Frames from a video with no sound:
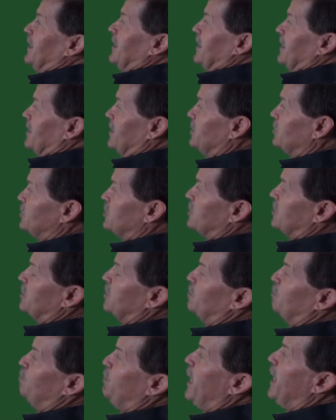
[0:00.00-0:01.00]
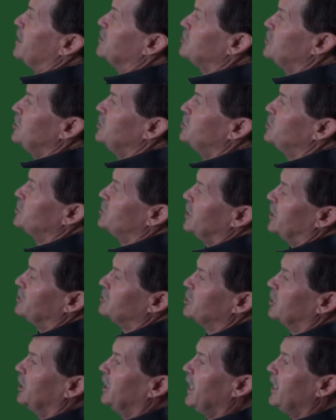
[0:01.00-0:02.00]
this passage
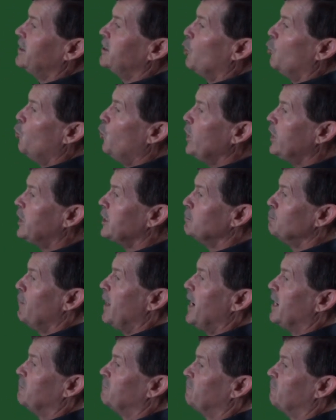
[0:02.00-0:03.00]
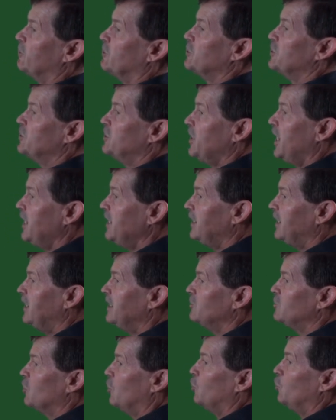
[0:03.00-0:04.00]
says, let the wicked man forsake
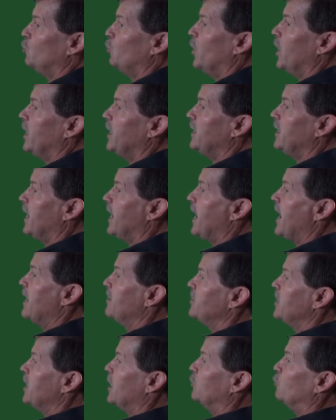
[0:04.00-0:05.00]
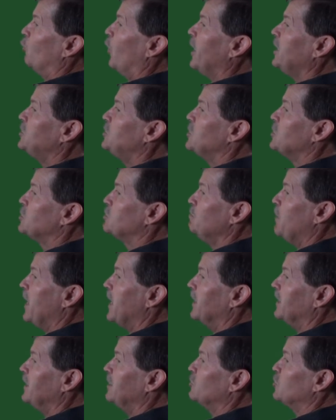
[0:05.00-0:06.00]
his own way, and the unrighteous
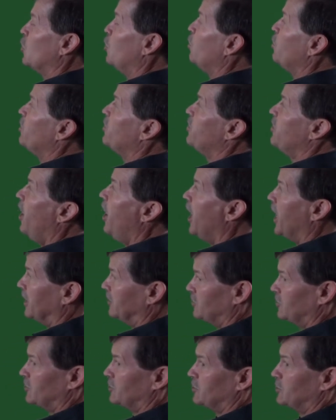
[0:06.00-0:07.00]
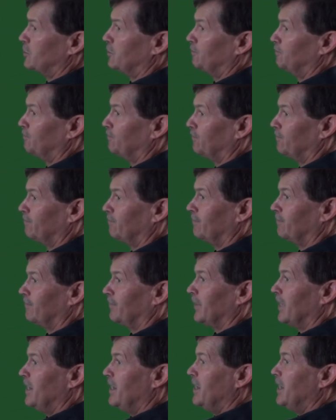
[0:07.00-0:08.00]
man his own thoughts.
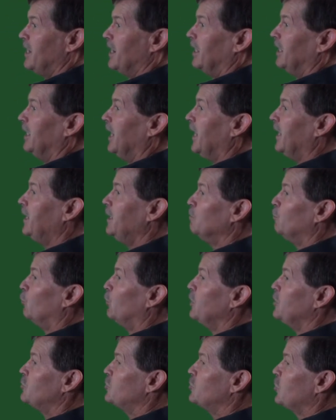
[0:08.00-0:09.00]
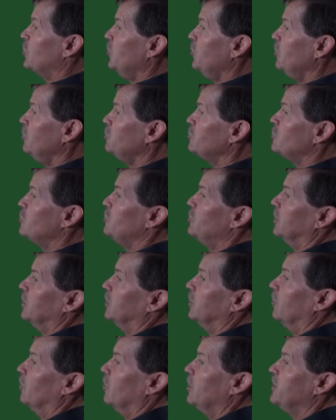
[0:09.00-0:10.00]
Let him return to the
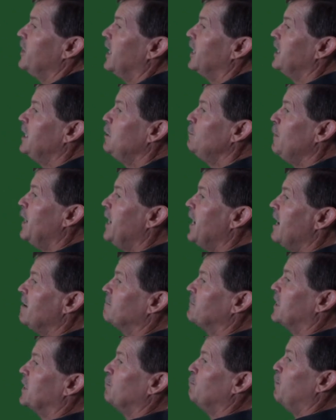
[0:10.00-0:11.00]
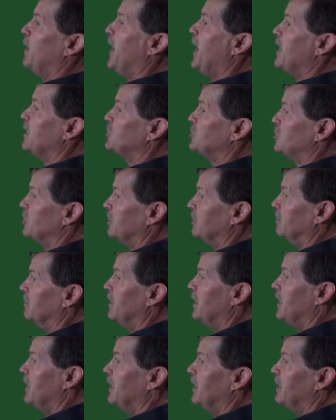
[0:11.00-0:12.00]
Lord, that he may have compassion,
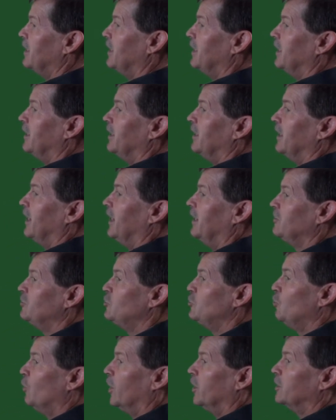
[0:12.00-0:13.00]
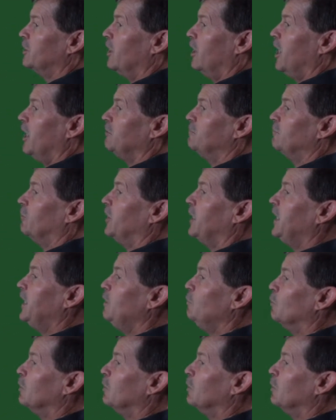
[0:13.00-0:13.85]
and to our God, for he will